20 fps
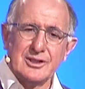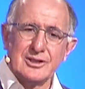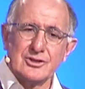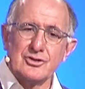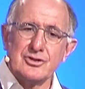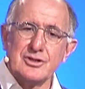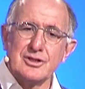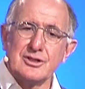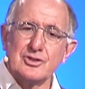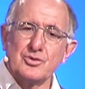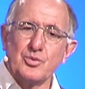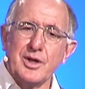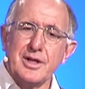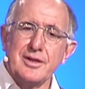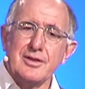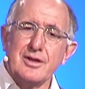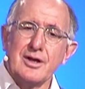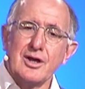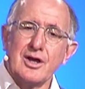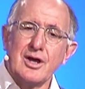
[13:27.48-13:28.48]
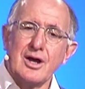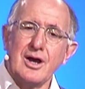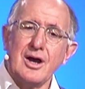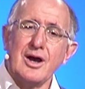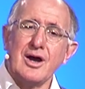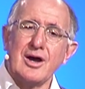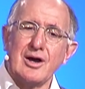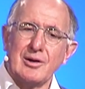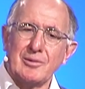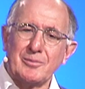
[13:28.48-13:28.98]
Do you know, it's when the
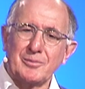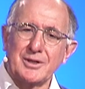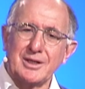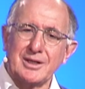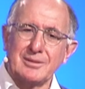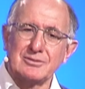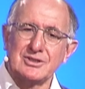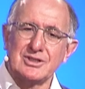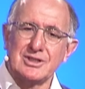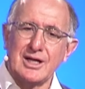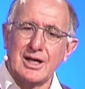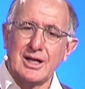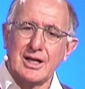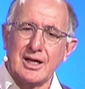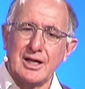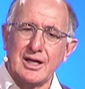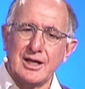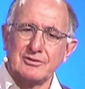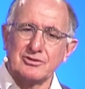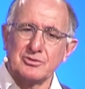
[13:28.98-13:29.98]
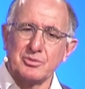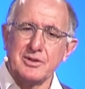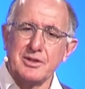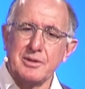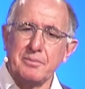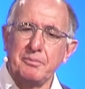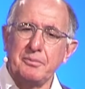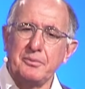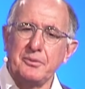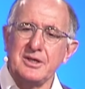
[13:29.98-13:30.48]
calm comes in our lives, when the
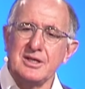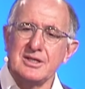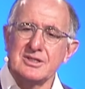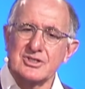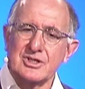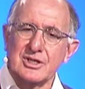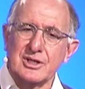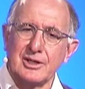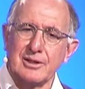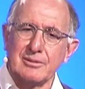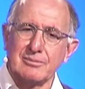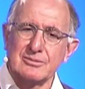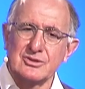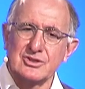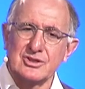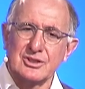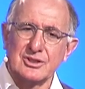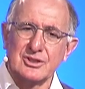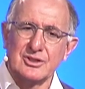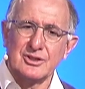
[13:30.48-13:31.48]
peace comes,